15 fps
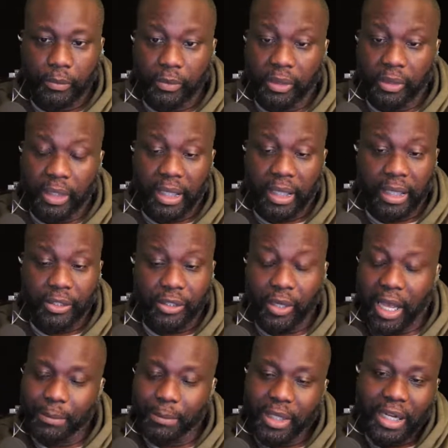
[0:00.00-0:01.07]
Yeah, so I
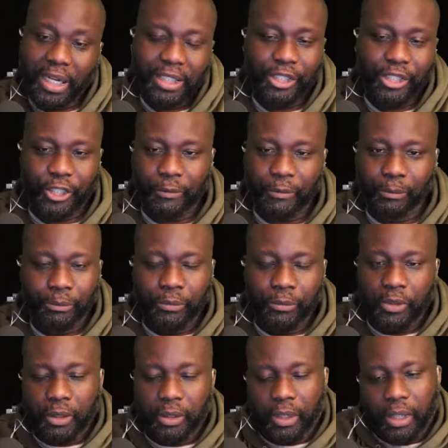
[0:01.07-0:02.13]
mean I just
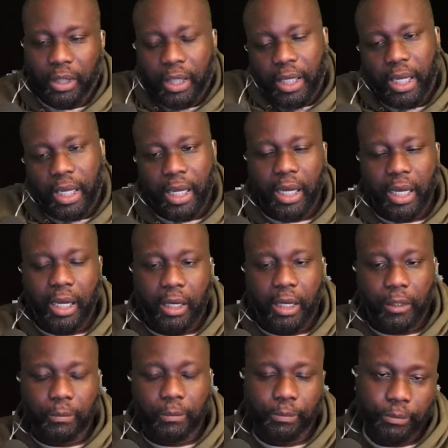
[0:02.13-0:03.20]
wow.
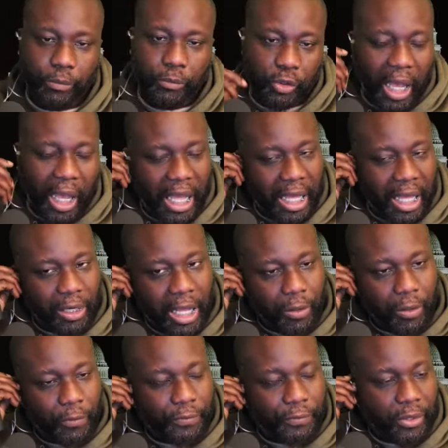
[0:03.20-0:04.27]
um So I, I don't
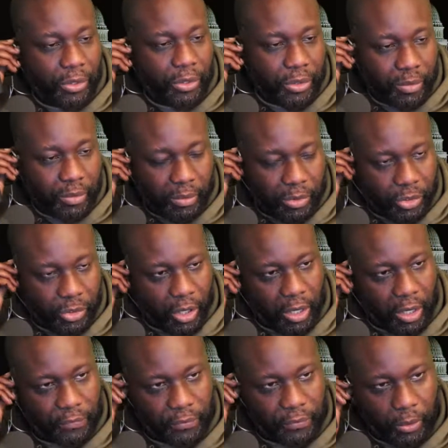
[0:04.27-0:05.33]
feel sorry
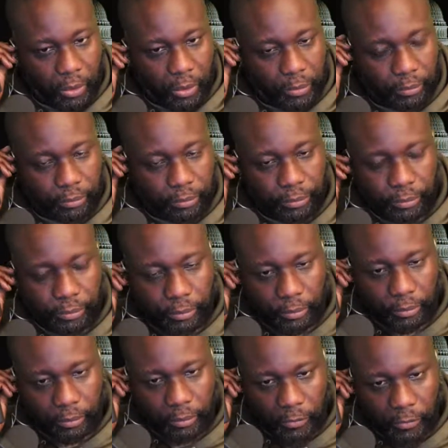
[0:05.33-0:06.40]
for
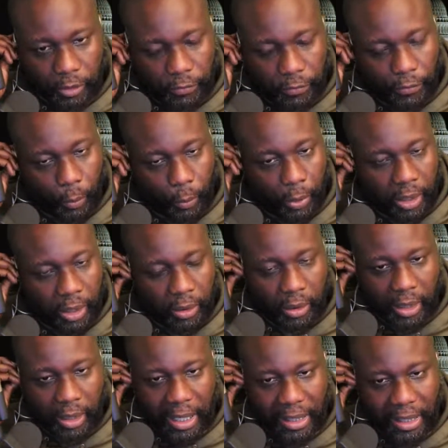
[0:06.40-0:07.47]
for Will.
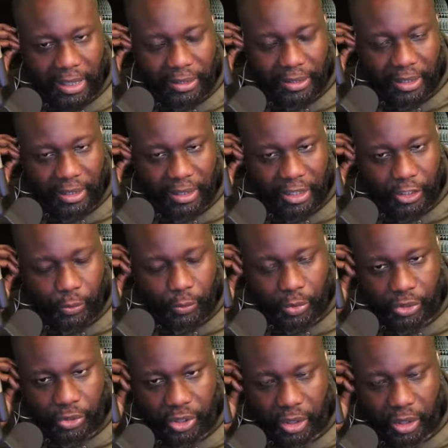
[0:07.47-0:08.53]
I, I think this
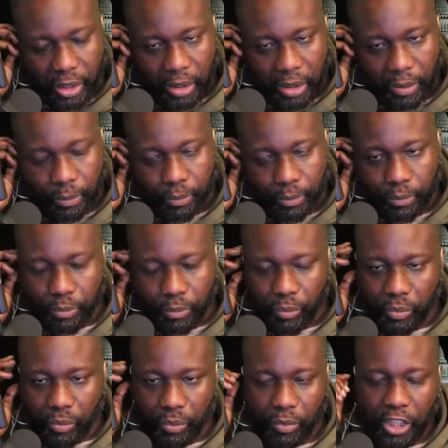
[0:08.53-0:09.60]
was uh,
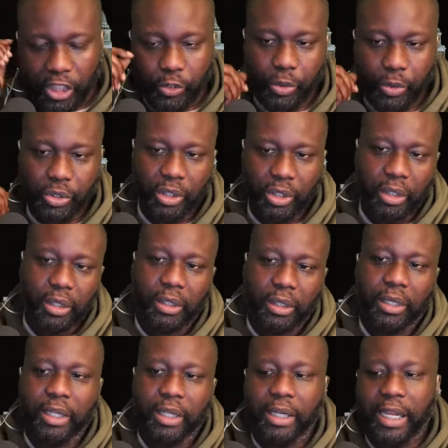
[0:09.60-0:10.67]
this was a,
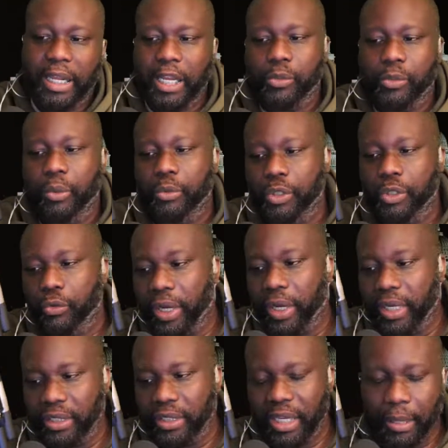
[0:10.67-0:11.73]
an actual was a great
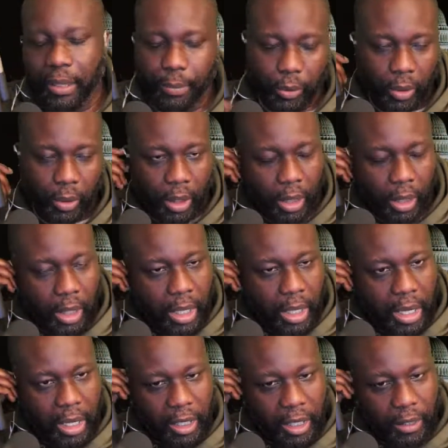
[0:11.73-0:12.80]
example
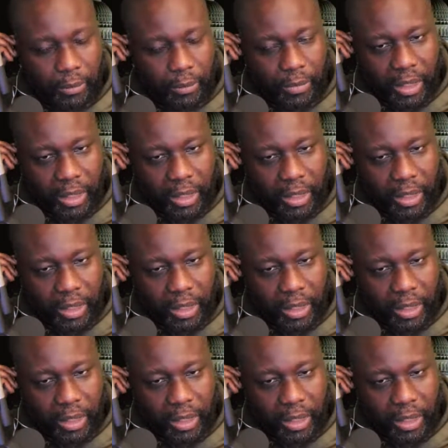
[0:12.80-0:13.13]
um,